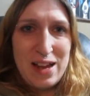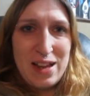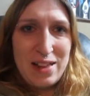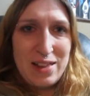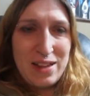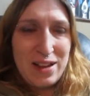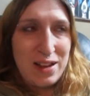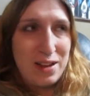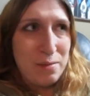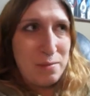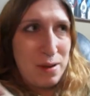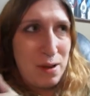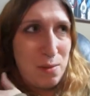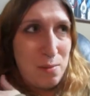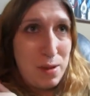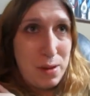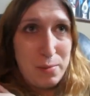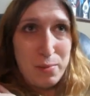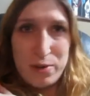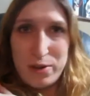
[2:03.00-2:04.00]
anything
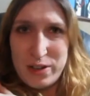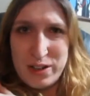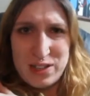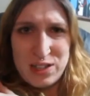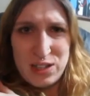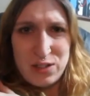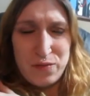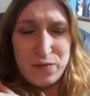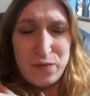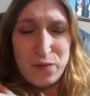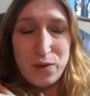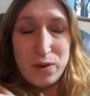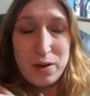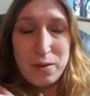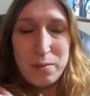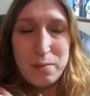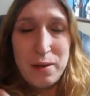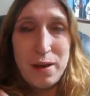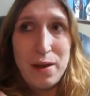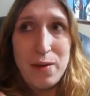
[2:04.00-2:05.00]
about my prediction for
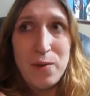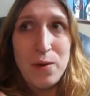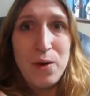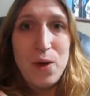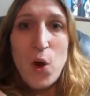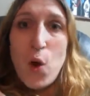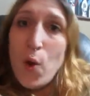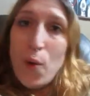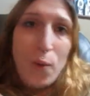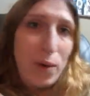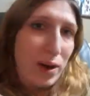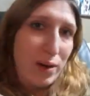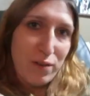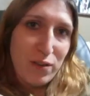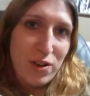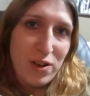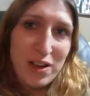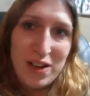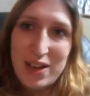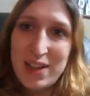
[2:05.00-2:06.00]
it, but
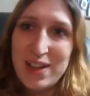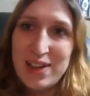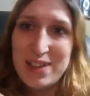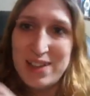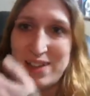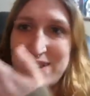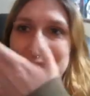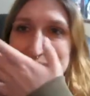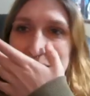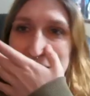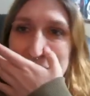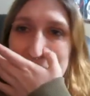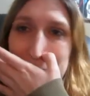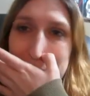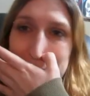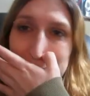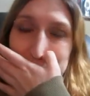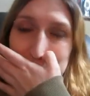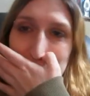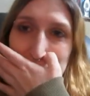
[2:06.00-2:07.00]
whatever.
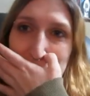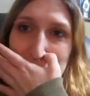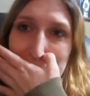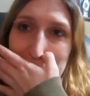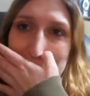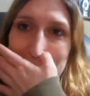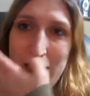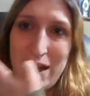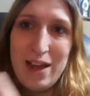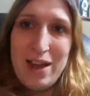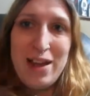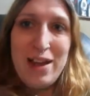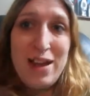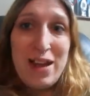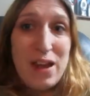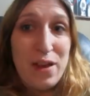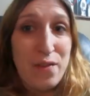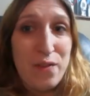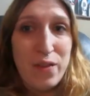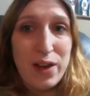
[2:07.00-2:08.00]
It's a boy.
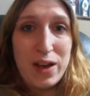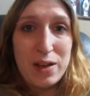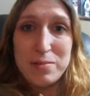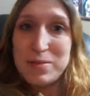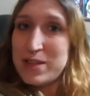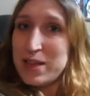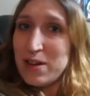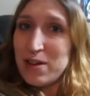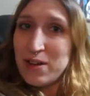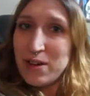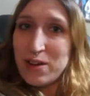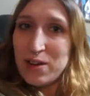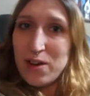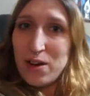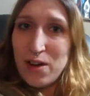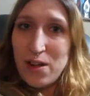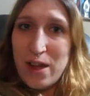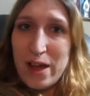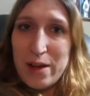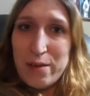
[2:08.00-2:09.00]
If it comes out a
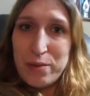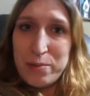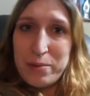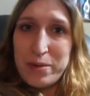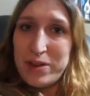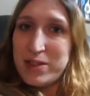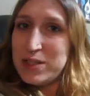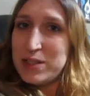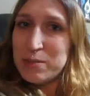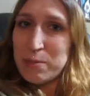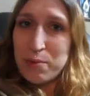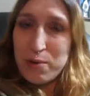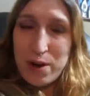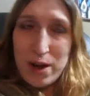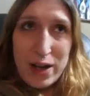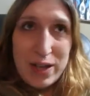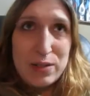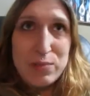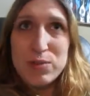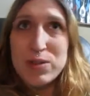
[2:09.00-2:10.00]
girl, I would be
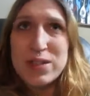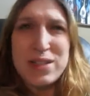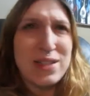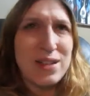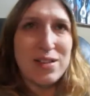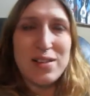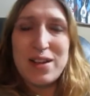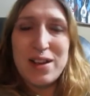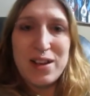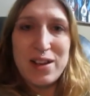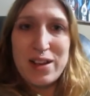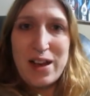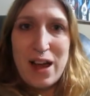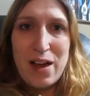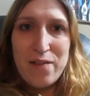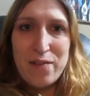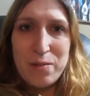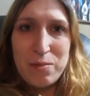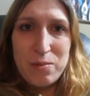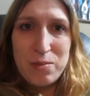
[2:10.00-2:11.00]
surprised. We're still not gonna
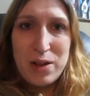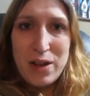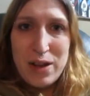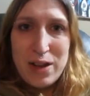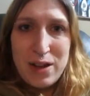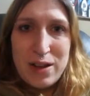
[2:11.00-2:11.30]
have them